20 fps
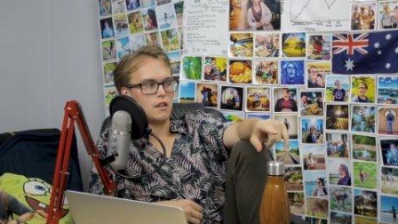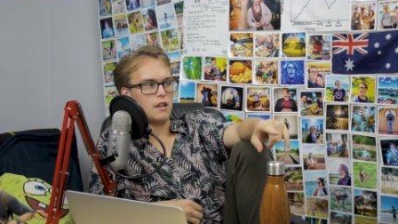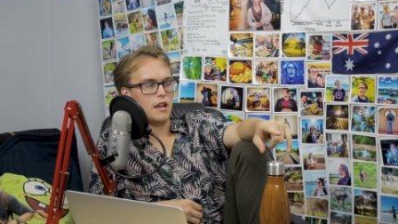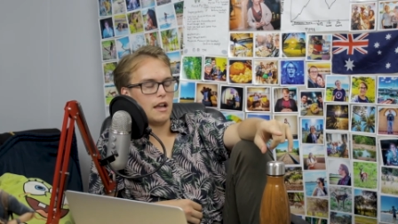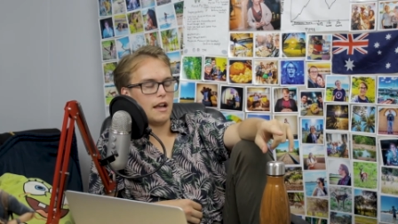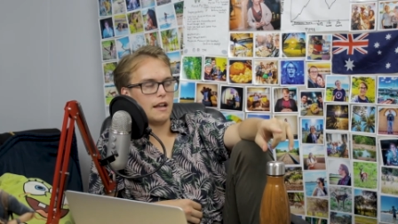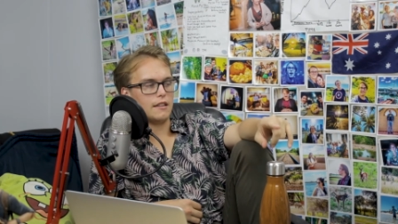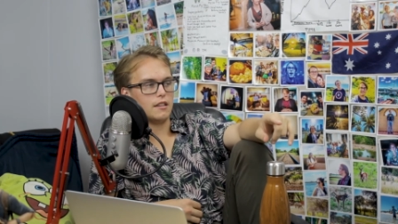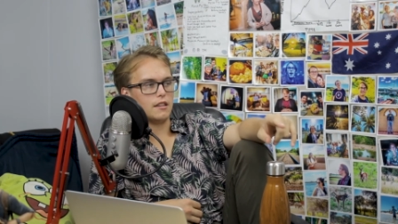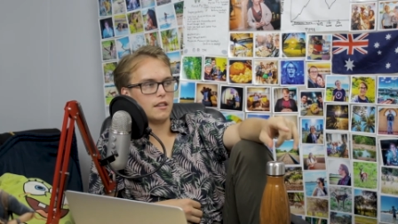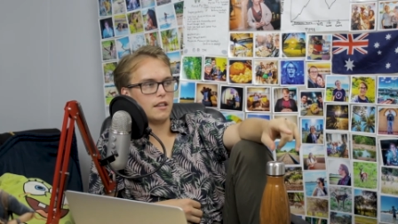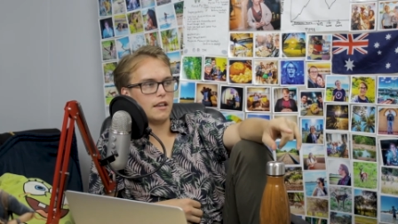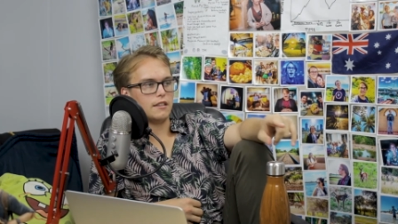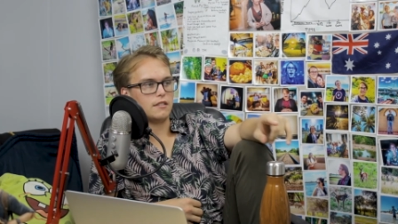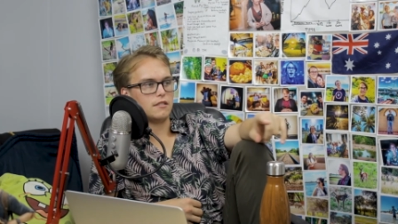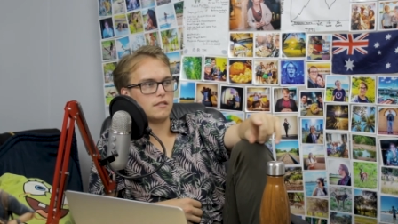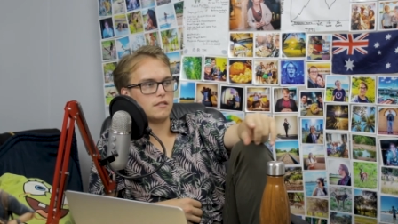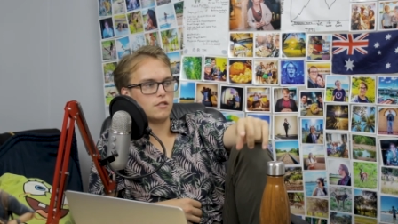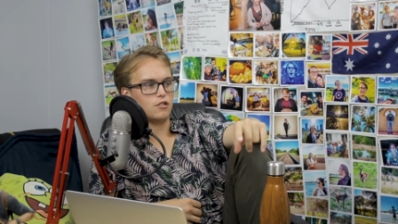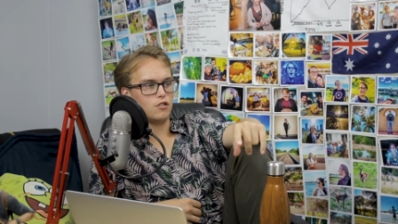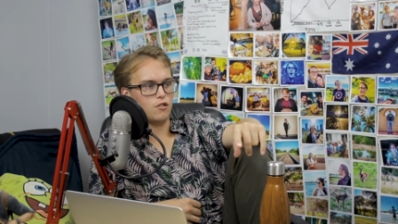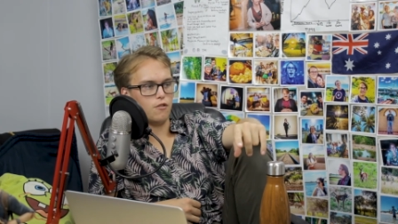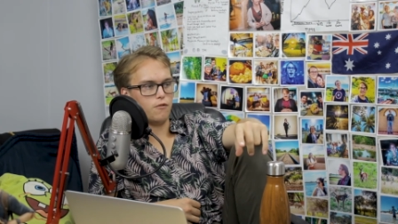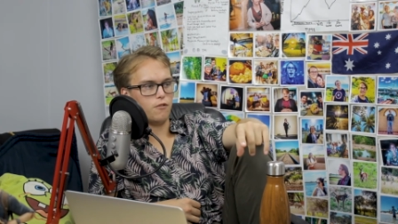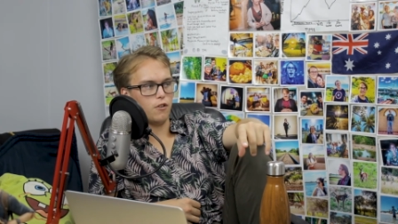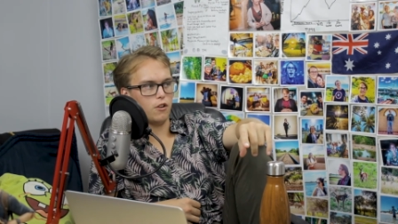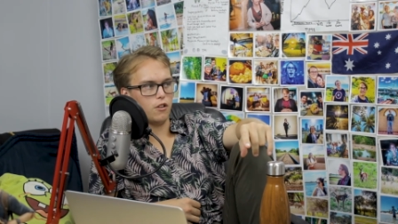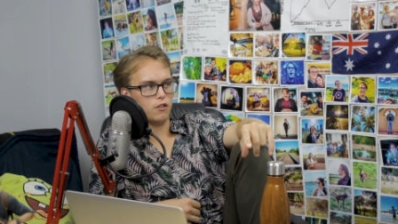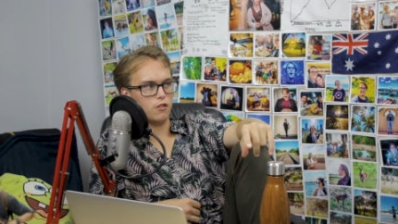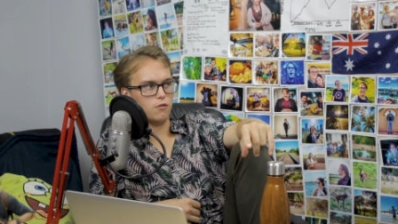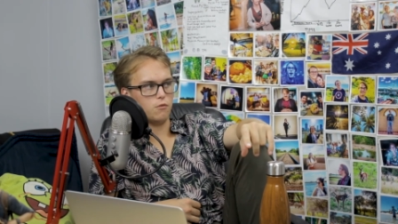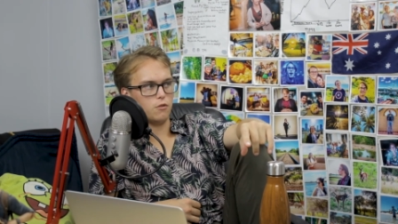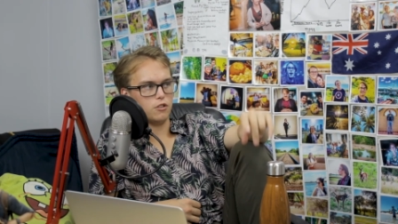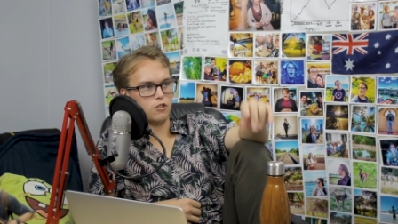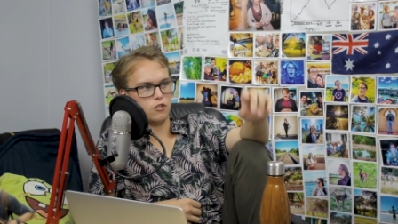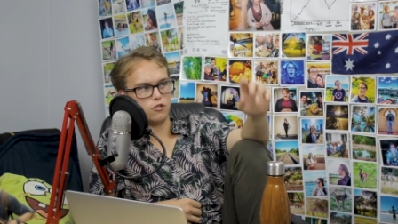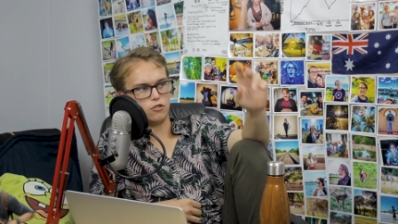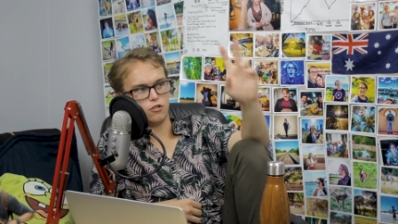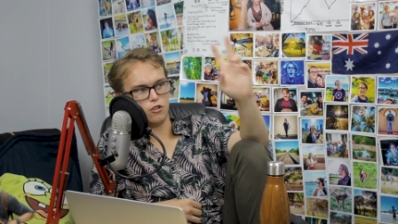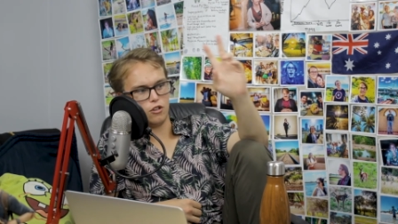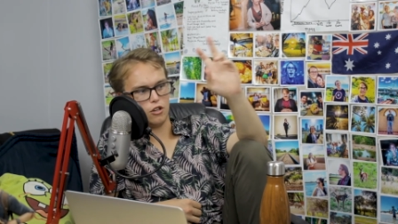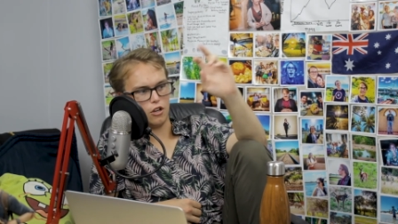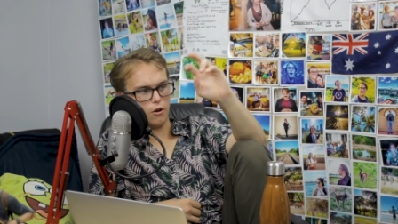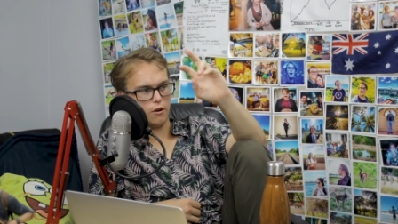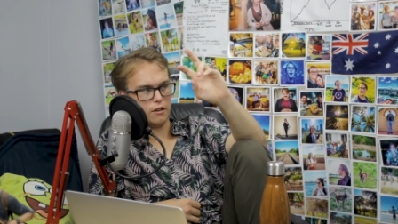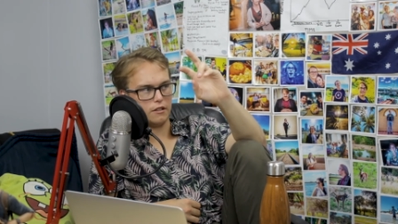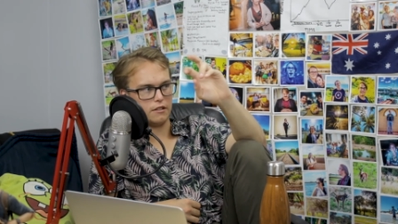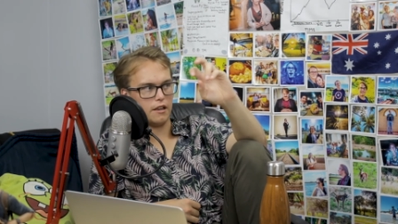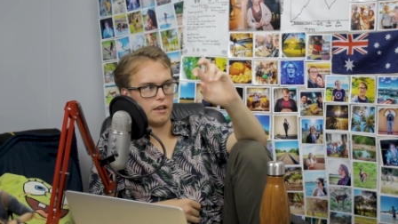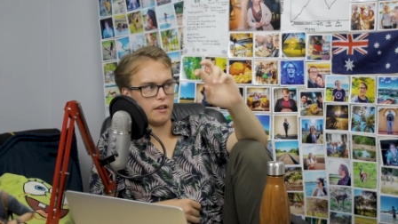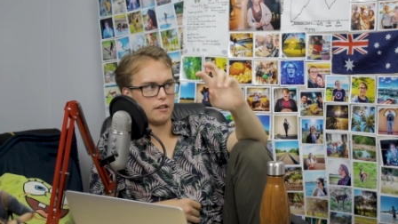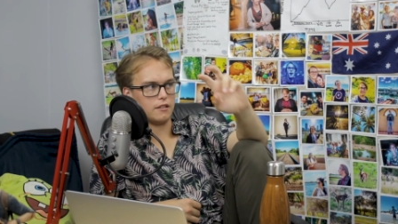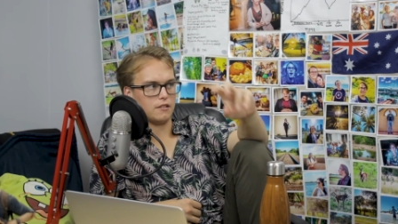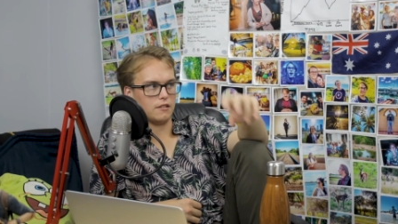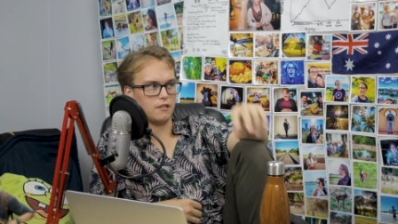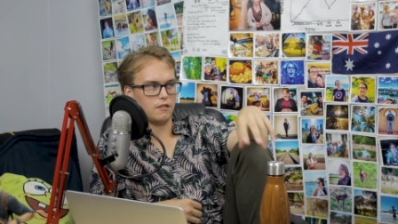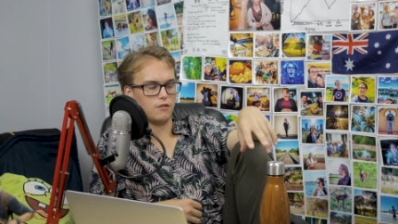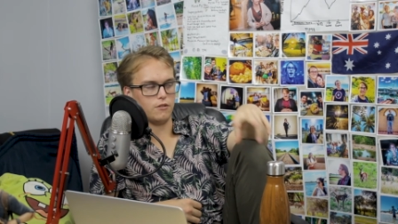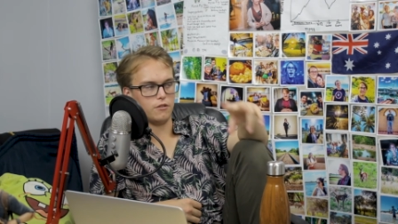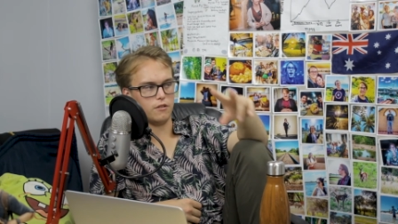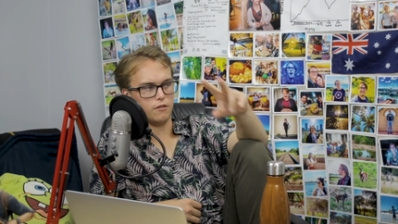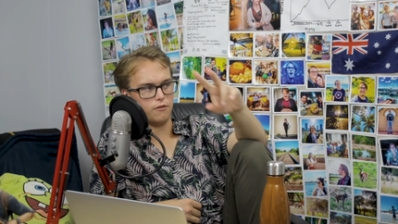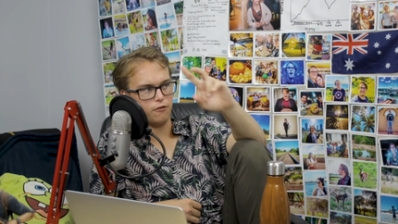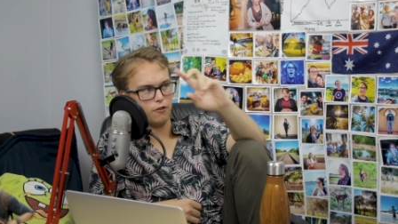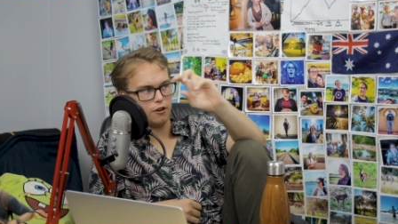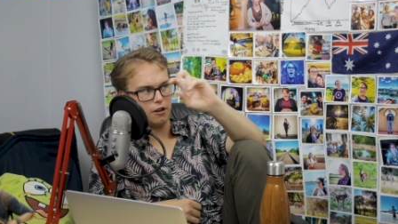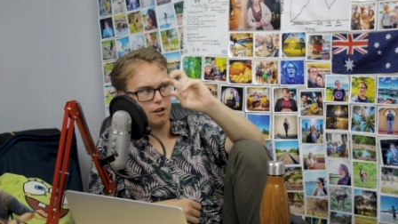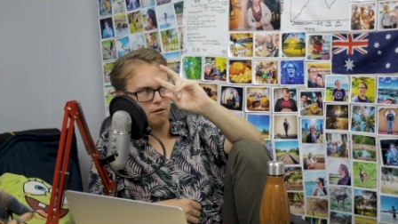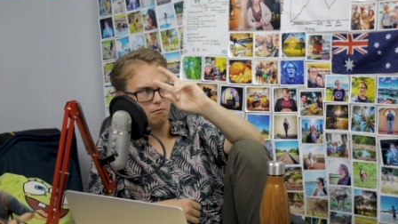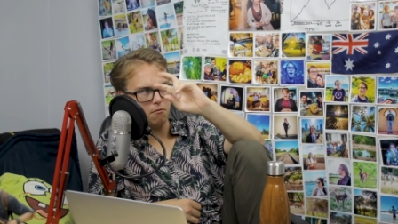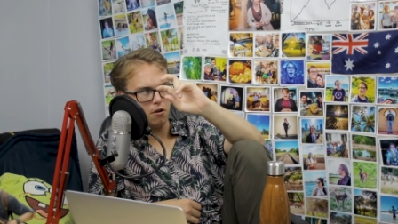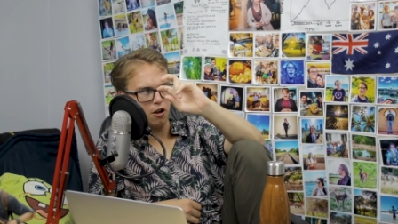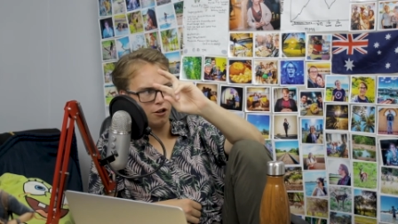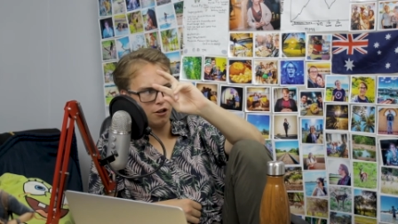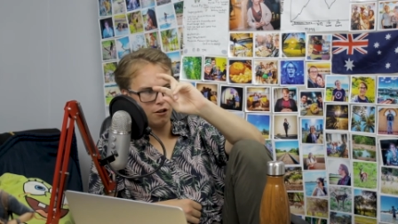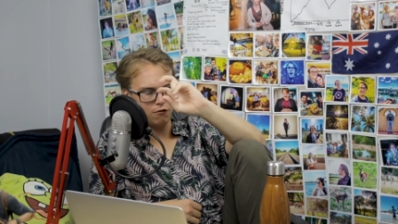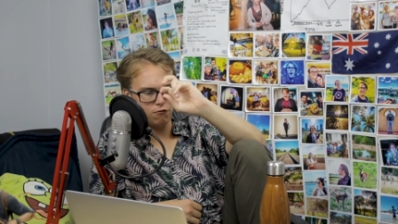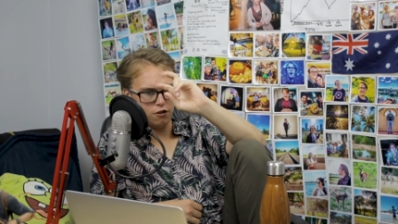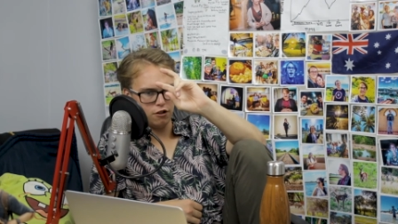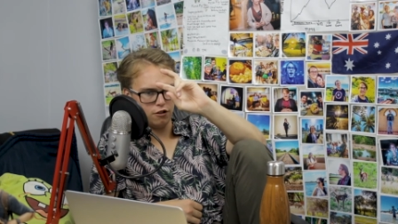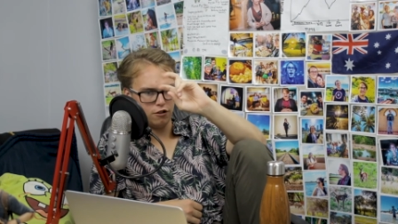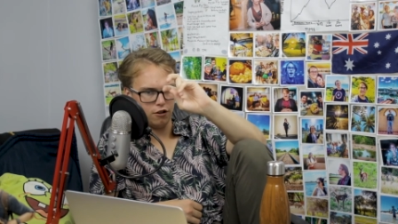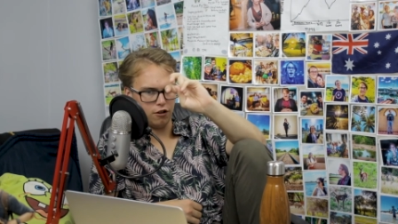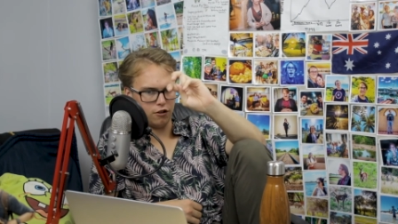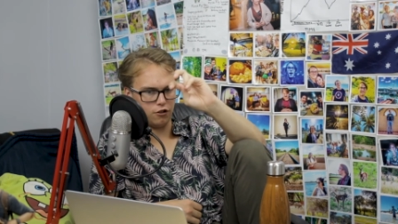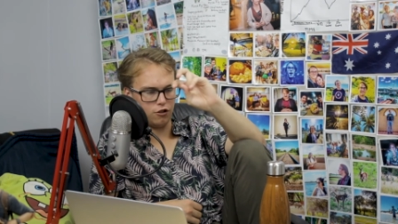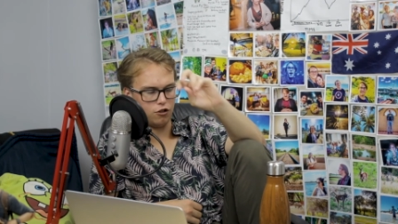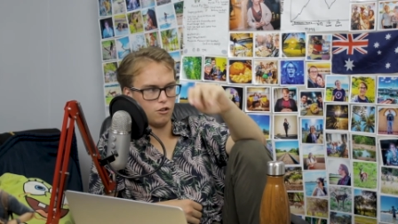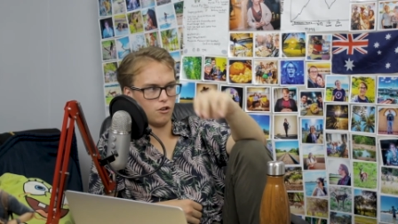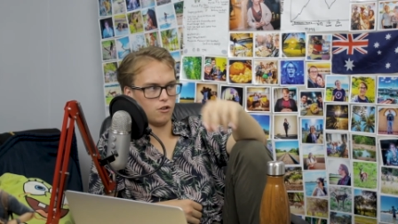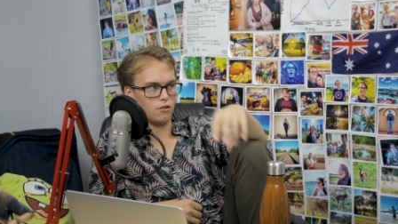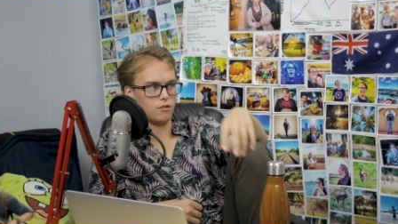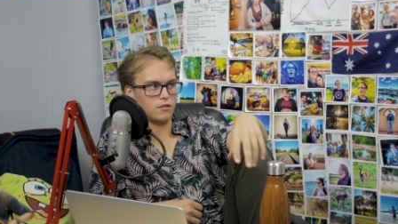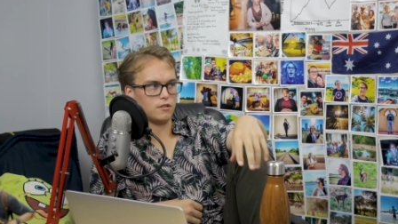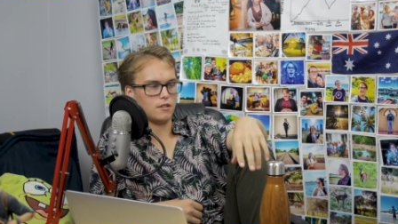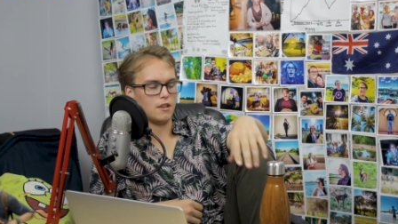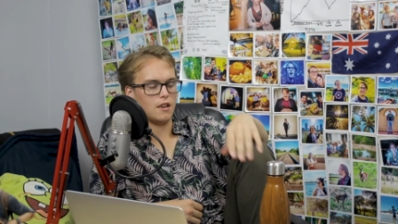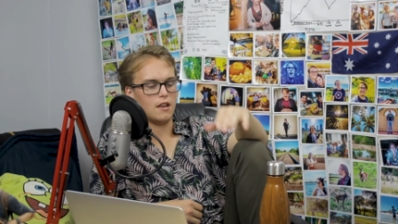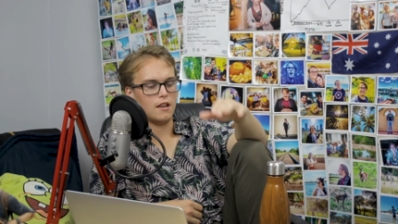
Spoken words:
and the less you follow what the studio execs and all the freaking market research shows,